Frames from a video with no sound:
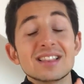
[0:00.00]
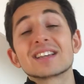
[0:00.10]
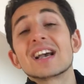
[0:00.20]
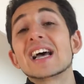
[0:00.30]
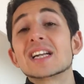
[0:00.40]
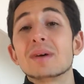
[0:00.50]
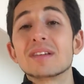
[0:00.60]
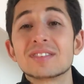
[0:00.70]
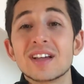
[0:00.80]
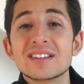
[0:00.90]
like I had in
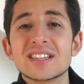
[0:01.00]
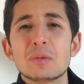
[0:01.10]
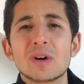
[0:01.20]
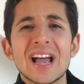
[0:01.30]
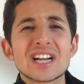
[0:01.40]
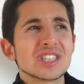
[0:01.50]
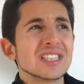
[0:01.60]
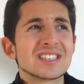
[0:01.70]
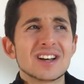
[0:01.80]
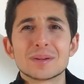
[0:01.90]
my third year, where I
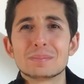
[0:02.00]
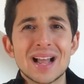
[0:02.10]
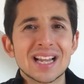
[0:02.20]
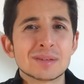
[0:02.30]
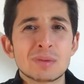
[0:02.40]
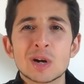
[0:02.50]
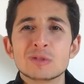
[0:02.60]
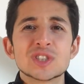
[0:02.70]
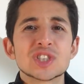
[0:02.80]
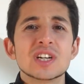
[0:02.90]
actually started planning my
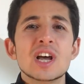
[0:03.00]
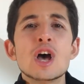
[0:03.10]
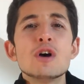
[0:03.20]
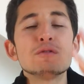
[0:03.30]
revision